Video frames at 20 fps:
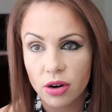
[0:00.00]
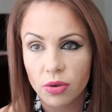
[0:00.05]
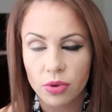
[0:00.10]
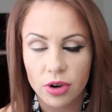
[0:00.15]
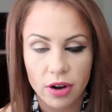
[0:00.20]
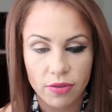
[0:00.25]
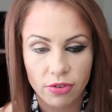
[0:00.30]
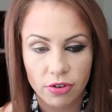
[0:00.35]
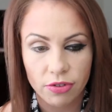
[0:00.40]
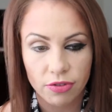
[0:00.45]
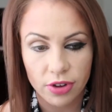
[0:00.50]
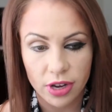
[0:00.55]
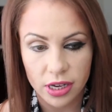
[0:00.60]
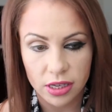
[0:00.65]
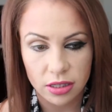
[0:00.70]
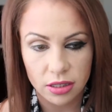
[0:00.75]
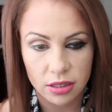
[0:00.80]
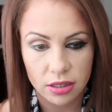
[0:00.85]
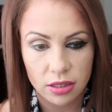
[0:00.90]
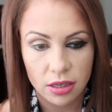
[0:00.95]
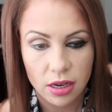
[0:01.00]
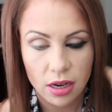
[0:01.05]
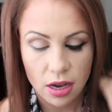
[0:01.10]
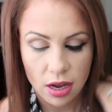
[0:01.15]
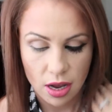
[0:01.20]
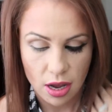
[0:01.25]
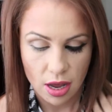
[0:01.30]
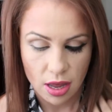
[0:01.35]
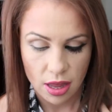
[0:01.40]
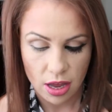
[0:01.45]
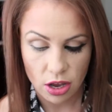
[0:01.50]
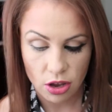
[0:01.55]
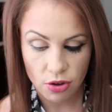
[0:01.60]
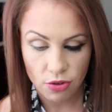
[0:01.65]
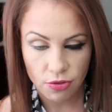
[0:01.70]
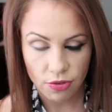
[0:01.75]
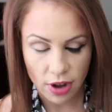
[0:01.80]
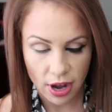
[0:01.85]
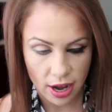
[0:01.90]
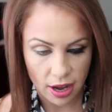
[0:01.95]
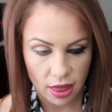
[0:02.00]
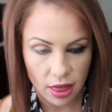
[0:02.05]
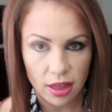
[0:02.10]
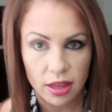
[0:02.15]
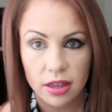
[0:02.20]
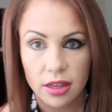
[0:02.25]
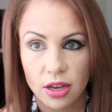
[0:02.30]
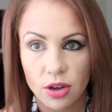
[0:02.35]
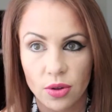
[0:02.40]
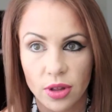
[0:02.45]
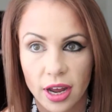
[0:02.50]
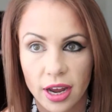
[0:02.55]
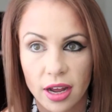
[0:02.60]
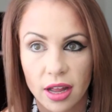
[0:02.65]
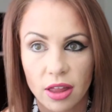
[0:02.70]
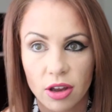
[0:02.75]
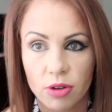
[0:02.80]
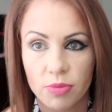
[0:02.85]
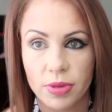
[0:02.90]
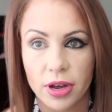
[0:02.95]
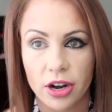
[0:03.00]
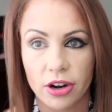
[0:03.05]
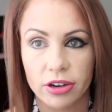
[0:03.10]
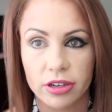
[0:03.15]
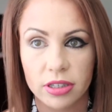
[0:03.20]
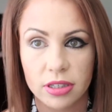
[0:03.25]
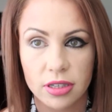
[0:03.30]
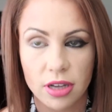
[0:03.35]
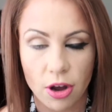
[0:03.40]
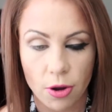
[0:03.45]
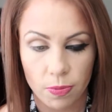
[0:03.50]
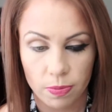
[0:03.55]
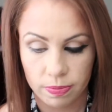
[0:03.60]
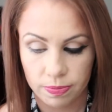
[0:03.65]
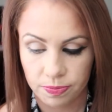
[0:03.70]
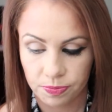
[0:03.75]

or whatever fits that you find that you like a little better. So